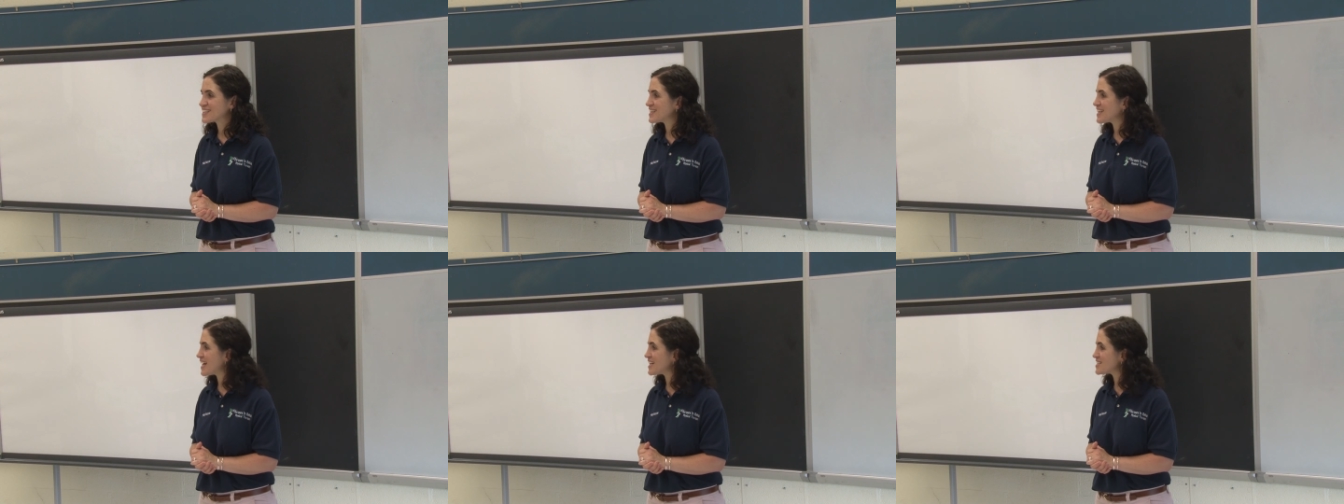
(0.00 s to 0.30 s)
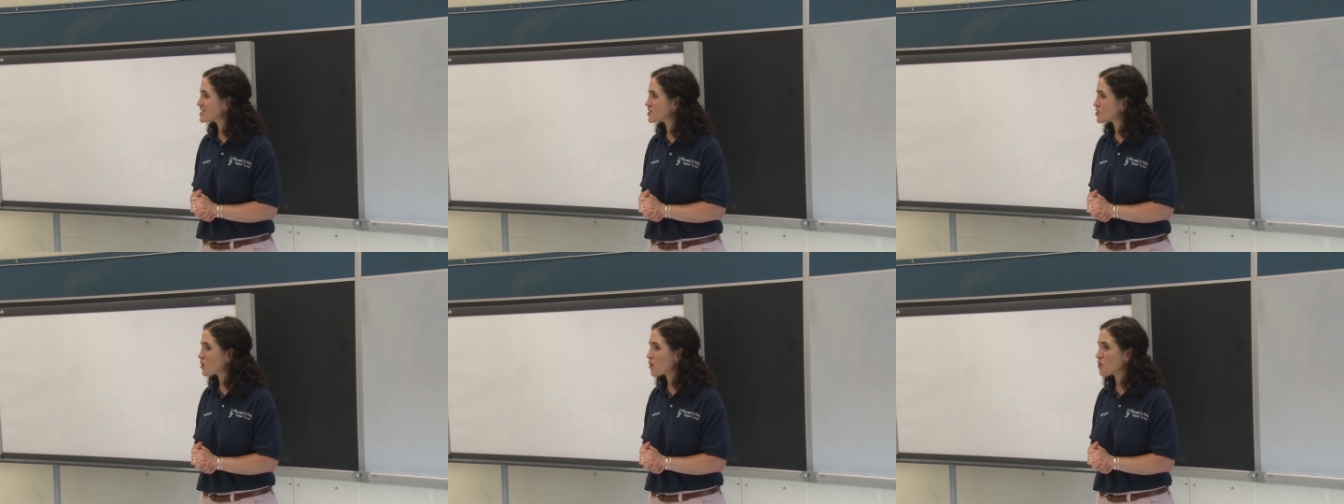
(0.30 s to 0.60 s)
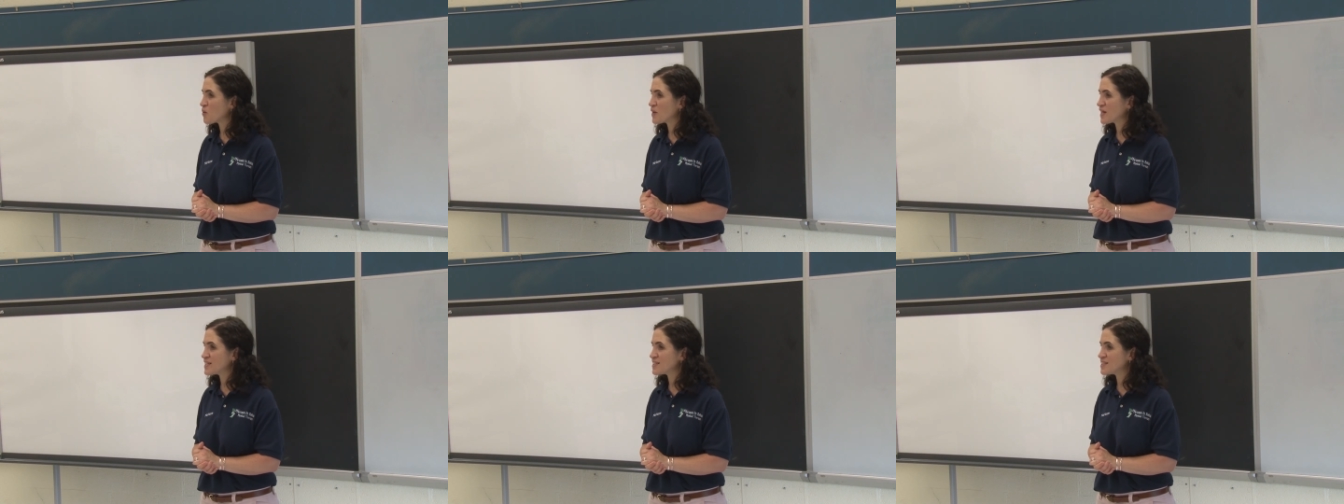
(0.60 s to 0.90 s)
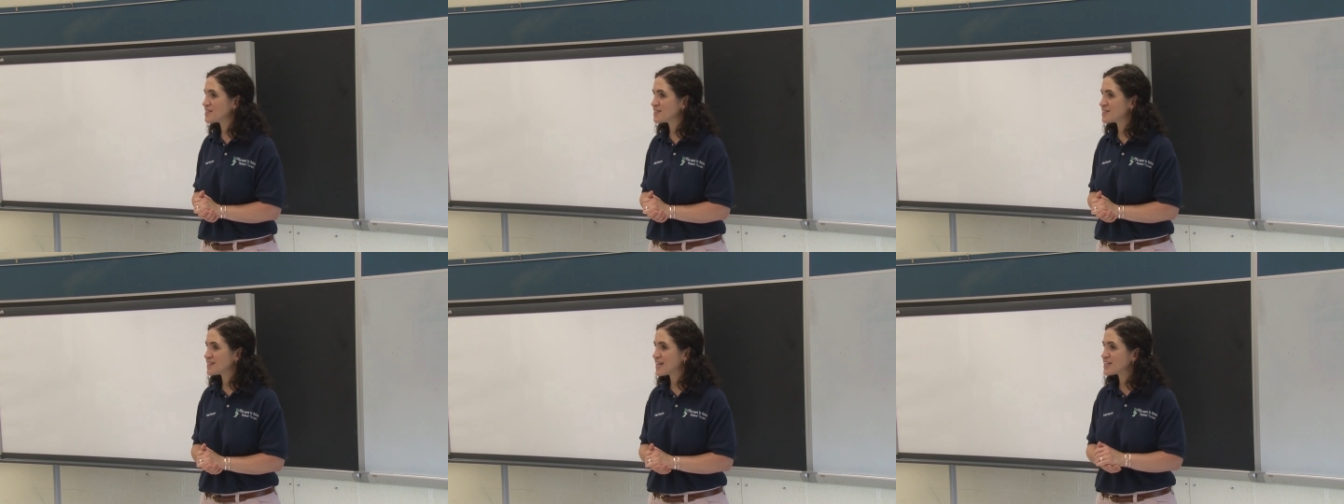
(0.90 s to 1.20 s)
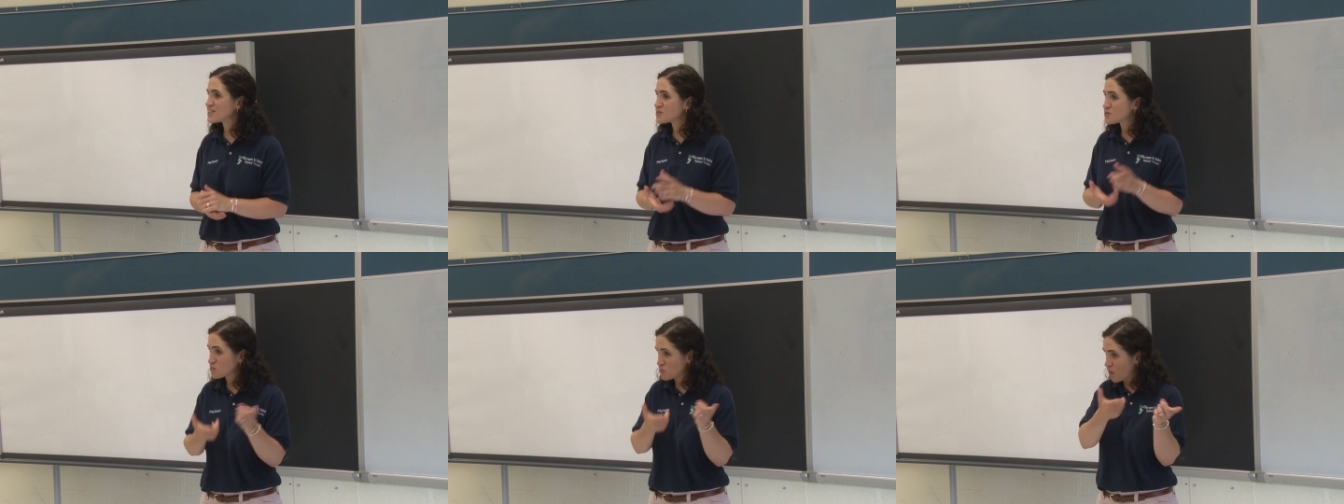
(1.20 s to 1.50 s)
let's go and
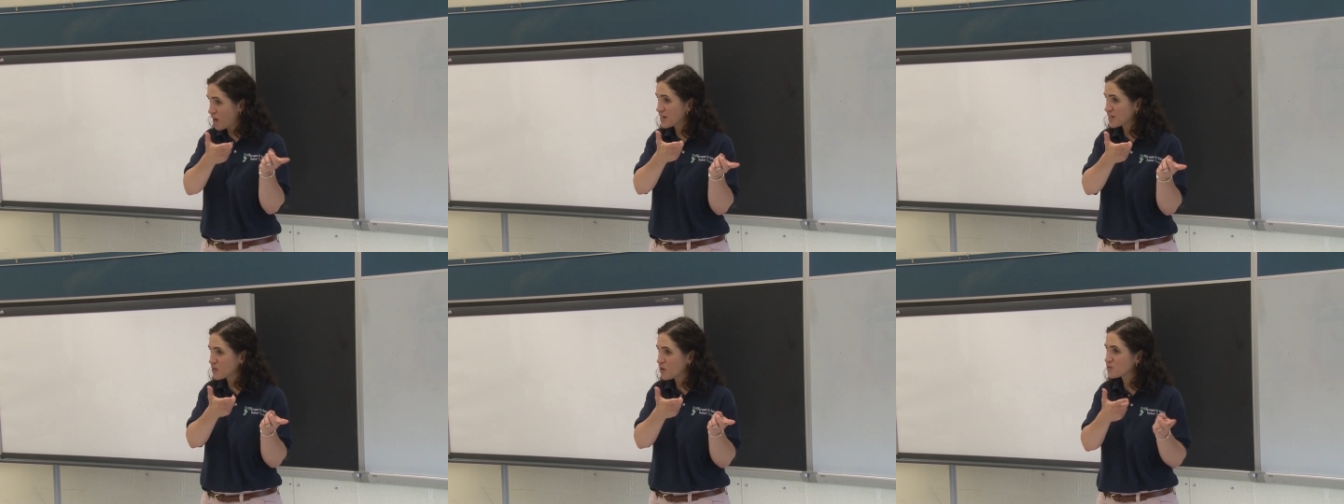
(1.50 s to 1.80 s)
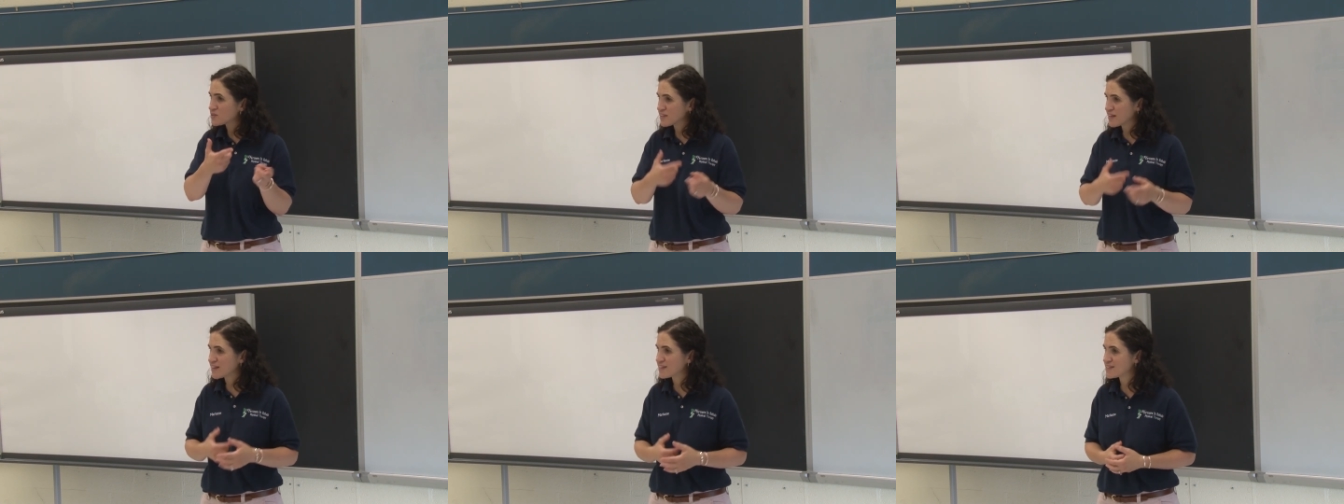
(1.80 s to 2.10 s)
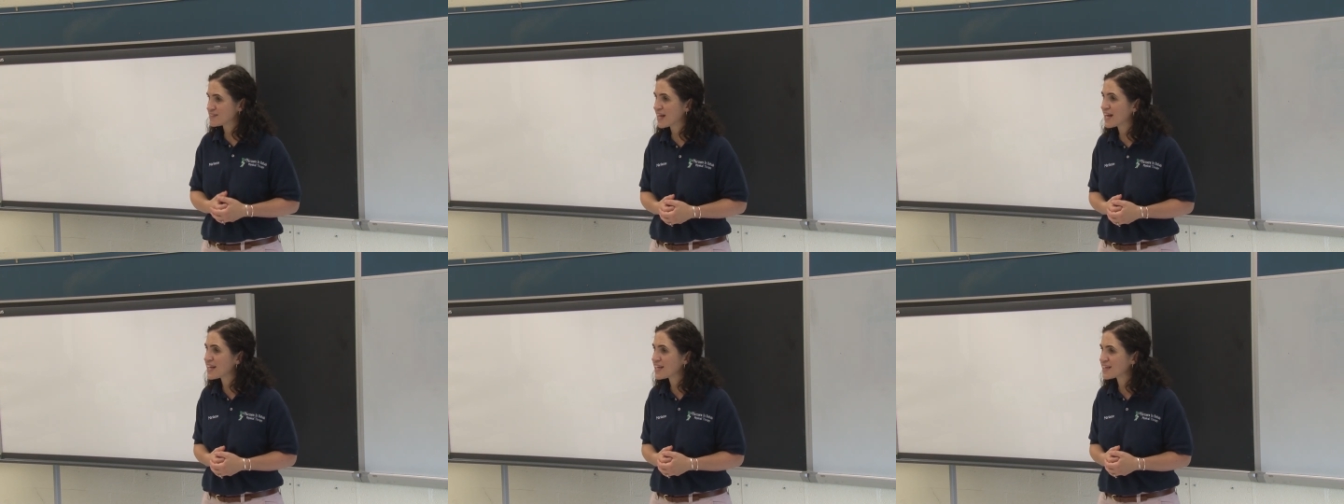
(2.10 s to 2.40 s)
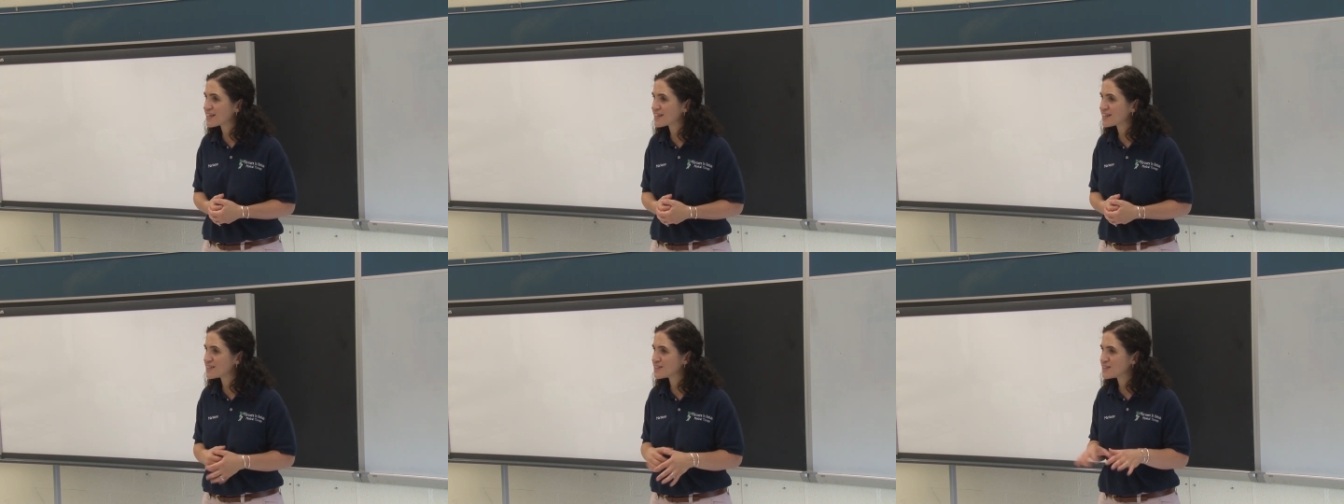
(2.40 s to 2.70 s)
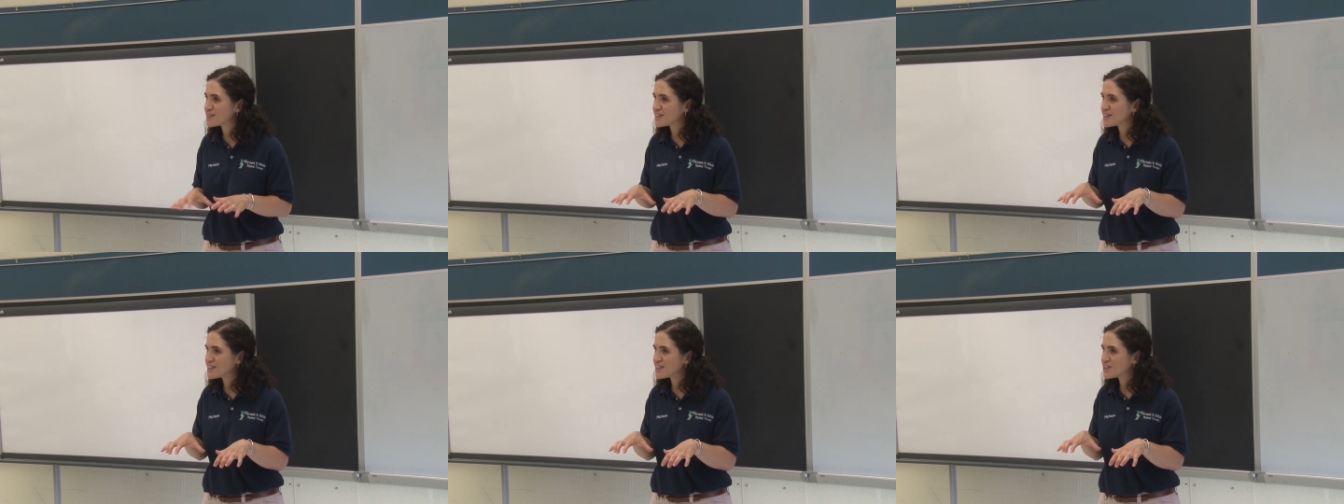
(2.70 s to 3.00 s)
let's want to go to the sink and
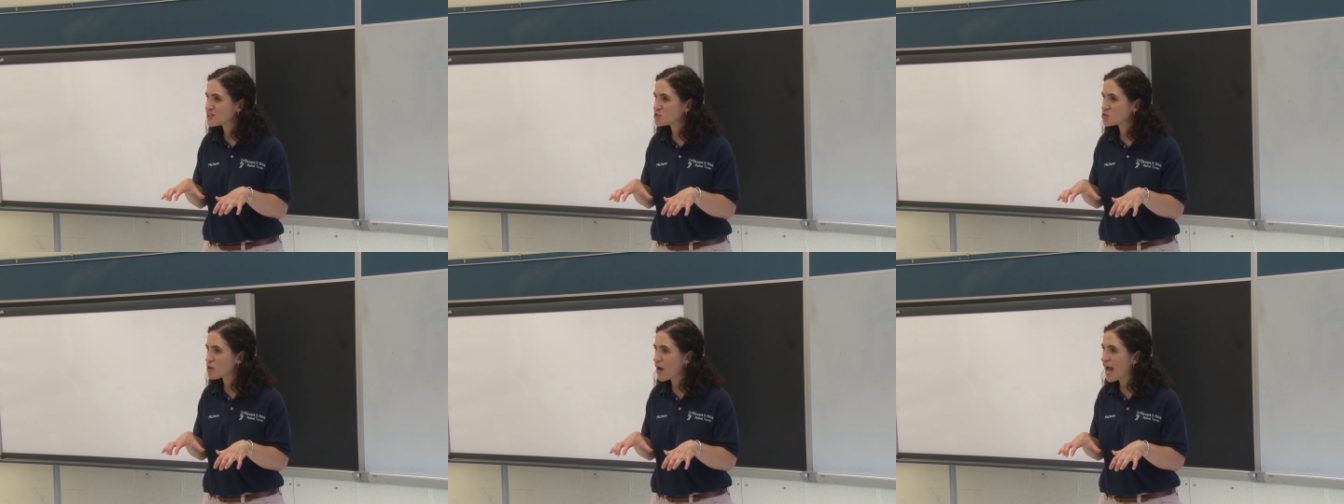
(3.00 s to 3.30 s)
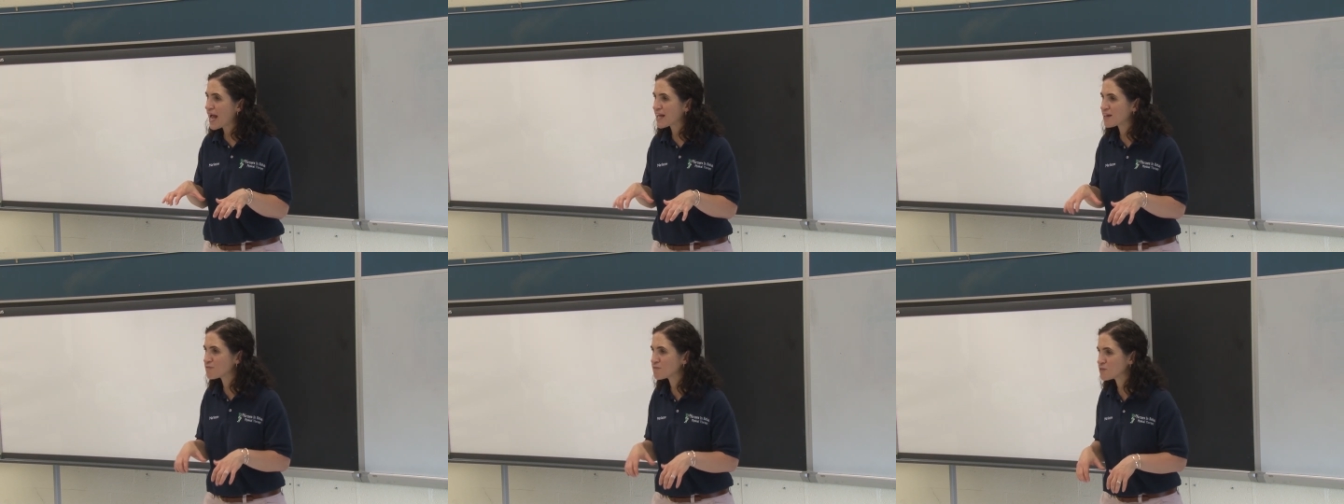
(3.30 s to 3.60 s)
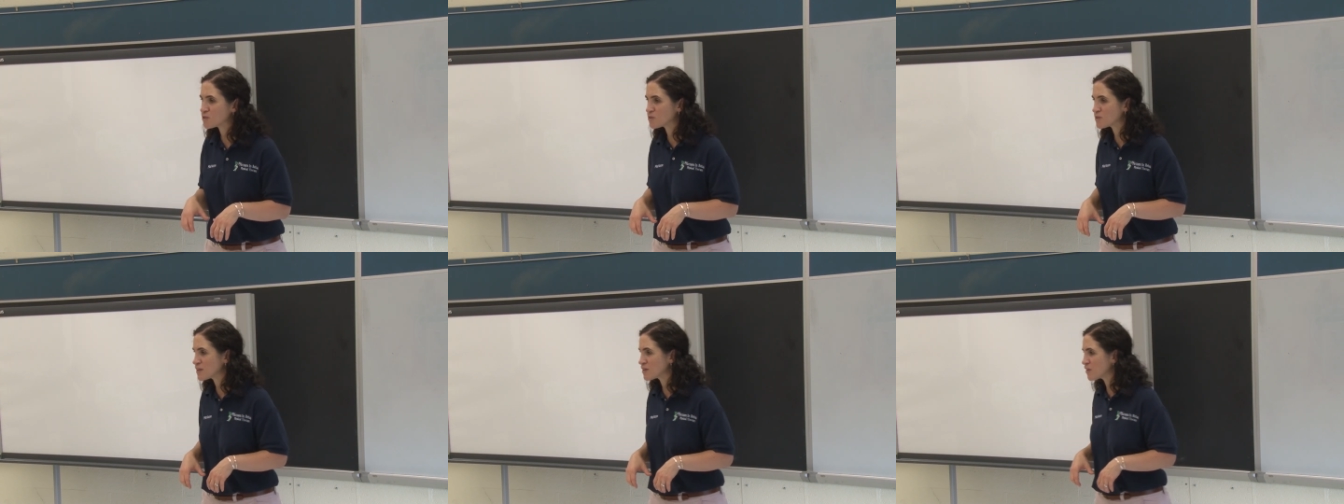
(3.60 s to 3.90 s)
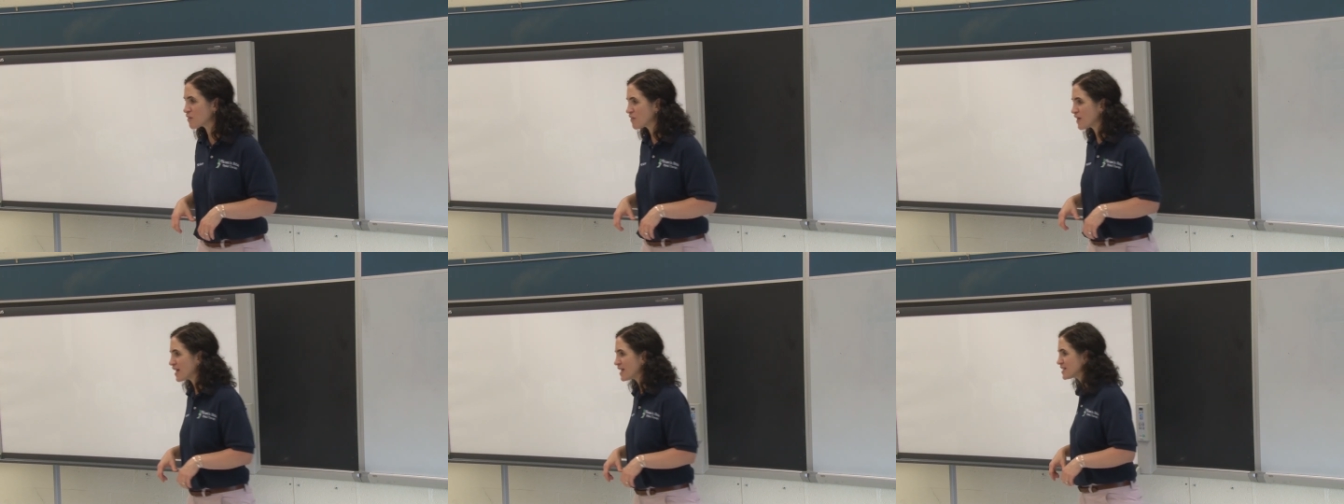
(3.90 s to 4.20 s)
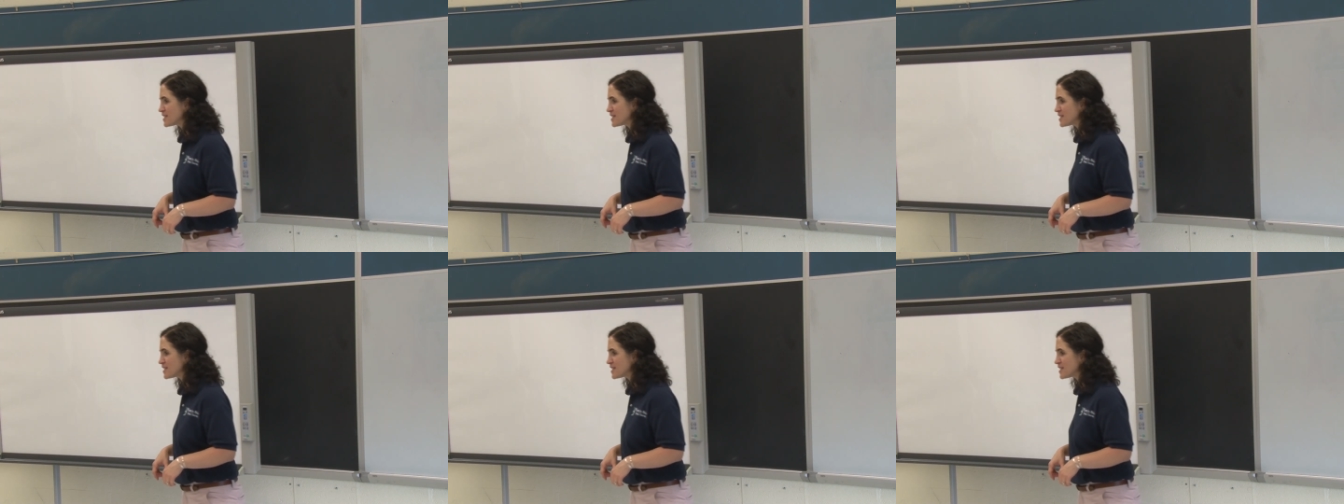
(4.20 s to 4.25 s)
try a few little